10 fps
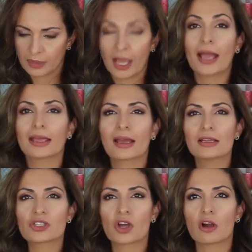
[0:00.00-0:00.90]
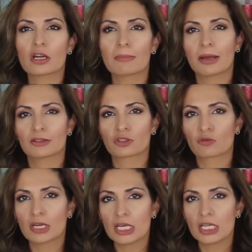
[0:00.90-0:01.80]
I can't talk about
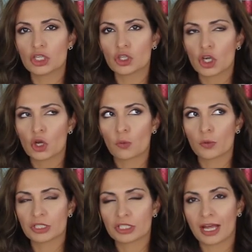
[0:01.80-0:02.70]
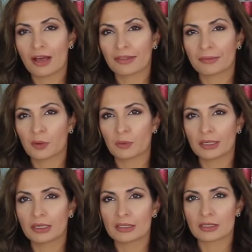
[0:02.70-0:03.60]
greenish, which now at the
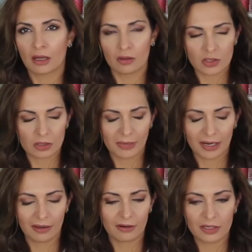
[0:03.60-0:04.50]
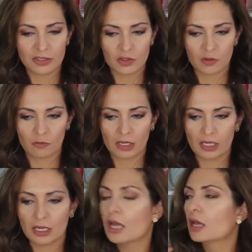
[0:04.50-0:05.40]
moment is also my hair is
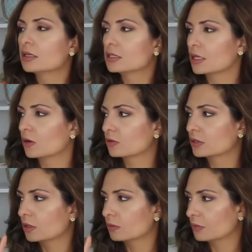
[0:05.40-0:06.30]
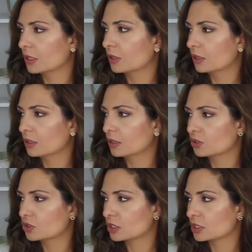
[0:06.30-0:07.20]
green. So don't be
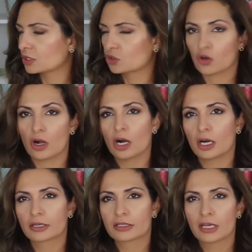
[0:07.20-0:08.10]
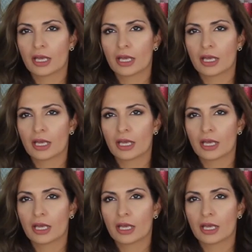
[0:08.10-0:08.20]
just shocked.